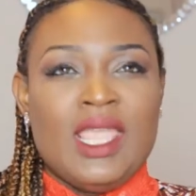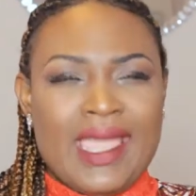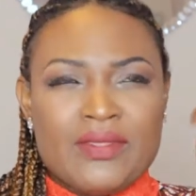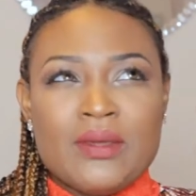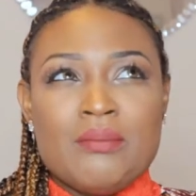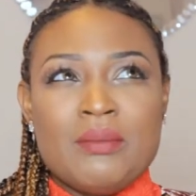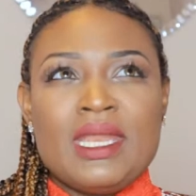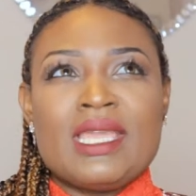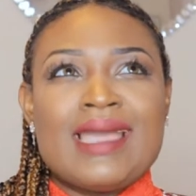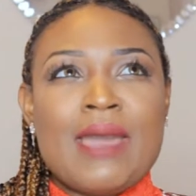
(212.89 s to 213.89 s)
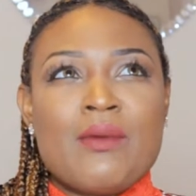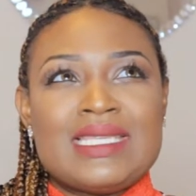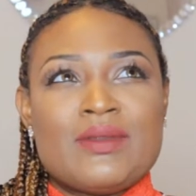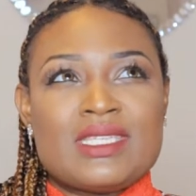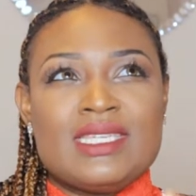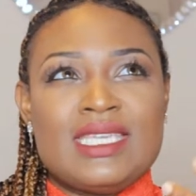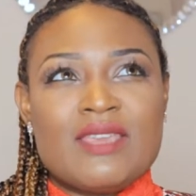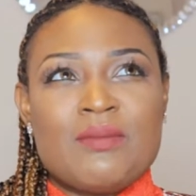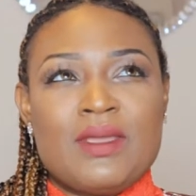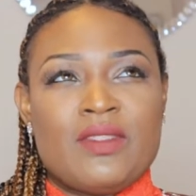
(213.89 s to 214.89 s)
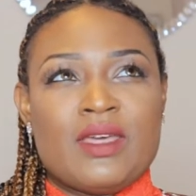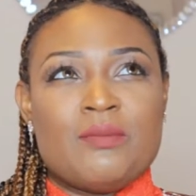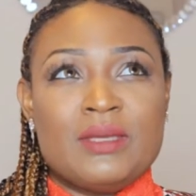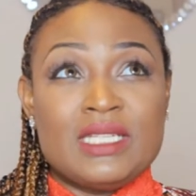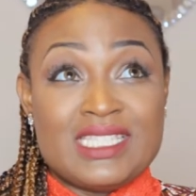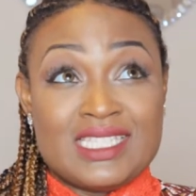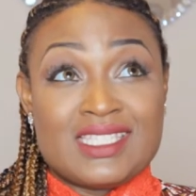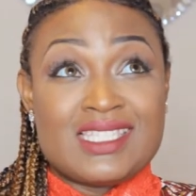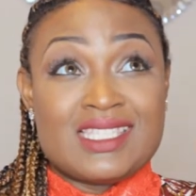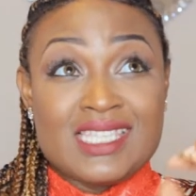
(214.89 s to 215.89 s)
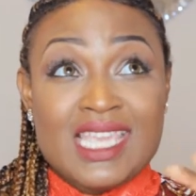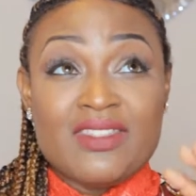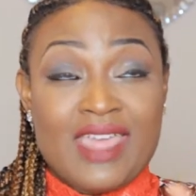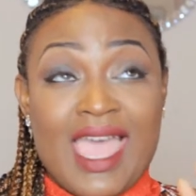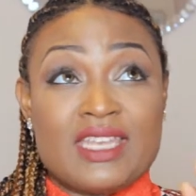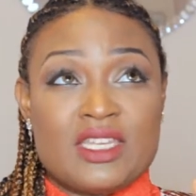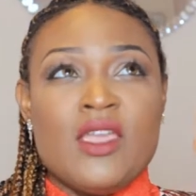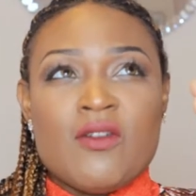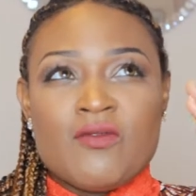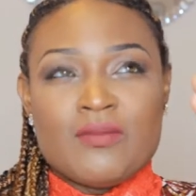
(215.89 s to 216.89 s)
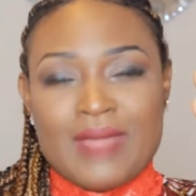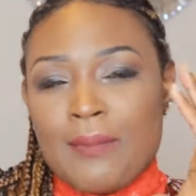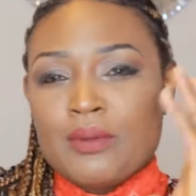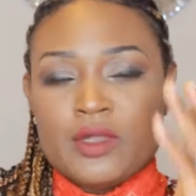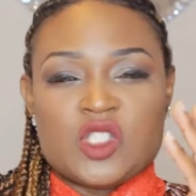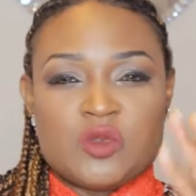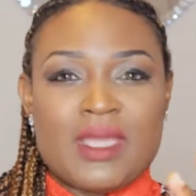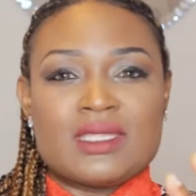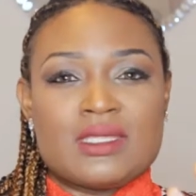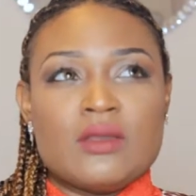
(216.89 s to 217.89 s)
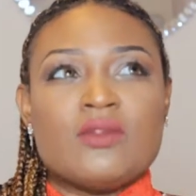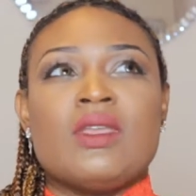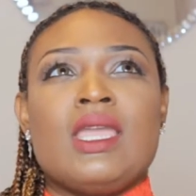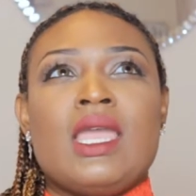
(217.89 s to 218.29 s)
And the minute God was able to give me the ability to see that from that perspective,